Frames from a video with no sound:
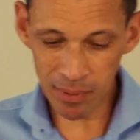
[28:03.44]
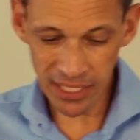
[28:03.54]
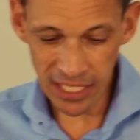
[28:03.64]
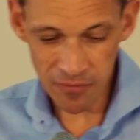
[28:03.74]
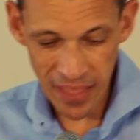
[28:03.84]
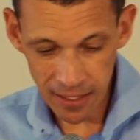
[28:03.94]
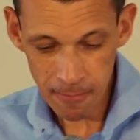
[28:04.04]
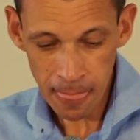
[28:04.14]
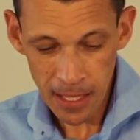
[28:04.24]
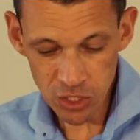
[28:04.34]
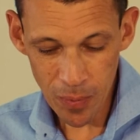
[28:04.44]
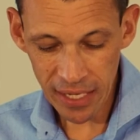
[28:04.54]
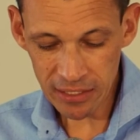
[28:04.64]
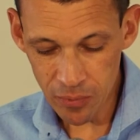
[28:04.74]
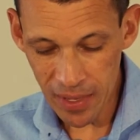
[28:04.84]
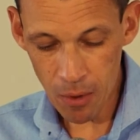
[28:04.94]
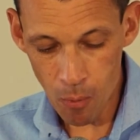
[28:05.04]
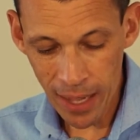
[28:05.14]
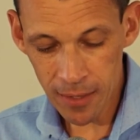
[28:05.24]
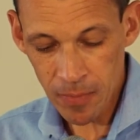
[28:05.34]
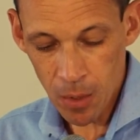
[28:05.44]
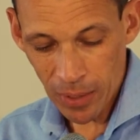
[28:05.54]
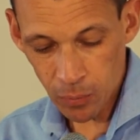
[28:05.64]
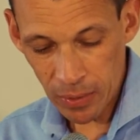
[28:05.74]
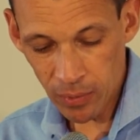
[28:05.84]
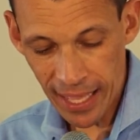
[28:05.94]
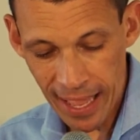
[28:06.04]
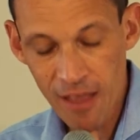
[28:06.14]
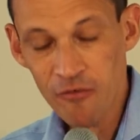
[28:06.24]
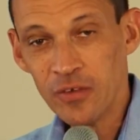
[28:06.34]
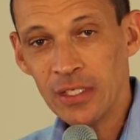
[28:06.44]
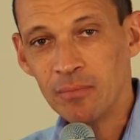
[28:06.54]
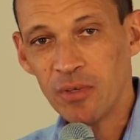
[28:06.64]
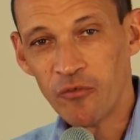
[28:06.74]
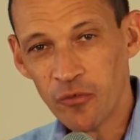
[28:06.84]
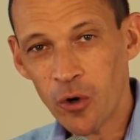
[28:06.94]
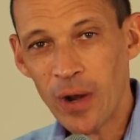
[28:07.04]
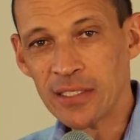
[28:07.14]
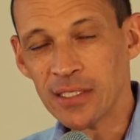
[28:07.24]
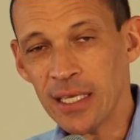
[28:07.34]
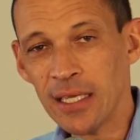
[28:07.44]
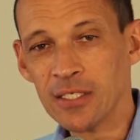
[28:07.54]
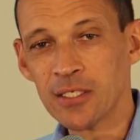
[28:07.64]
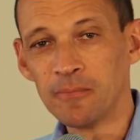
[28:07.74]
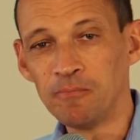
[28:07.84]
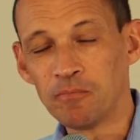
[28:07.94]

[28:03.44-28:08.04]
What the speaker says: believe that in 2021, what we will have before us is